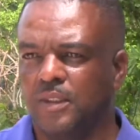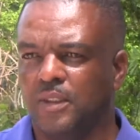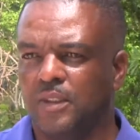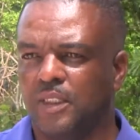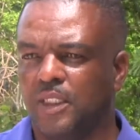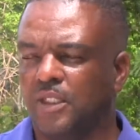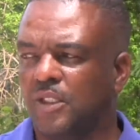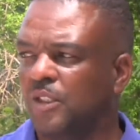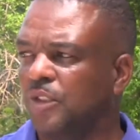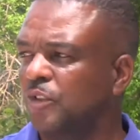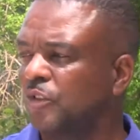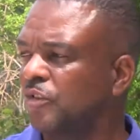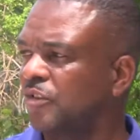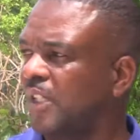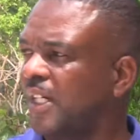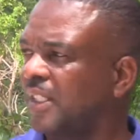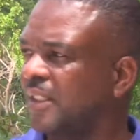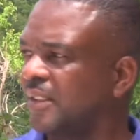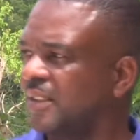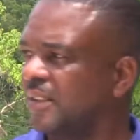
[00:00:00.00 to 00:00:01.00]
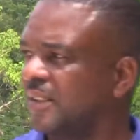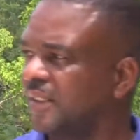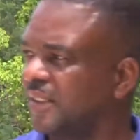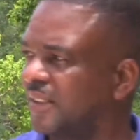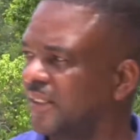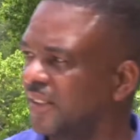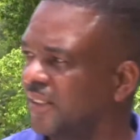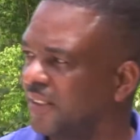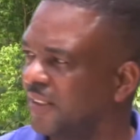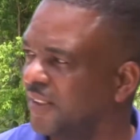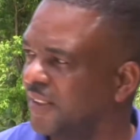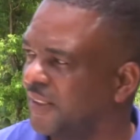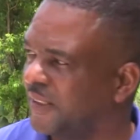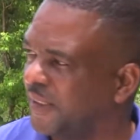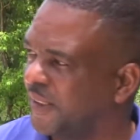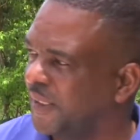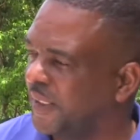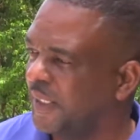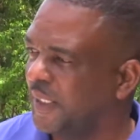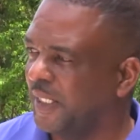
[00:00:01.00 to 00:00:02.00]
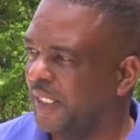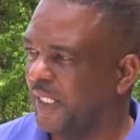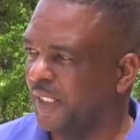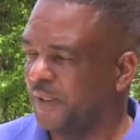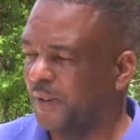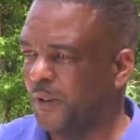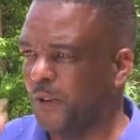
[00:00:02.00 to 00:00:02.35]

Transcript: the contractors, and